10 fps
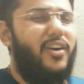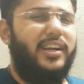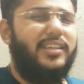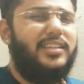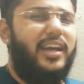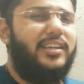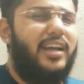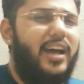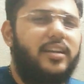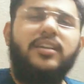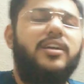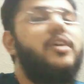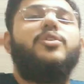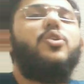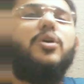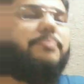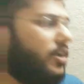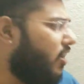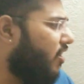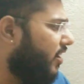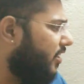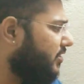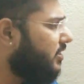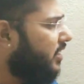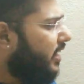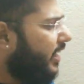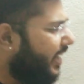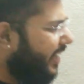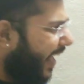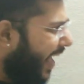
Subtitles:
call it as a light dark? No, because in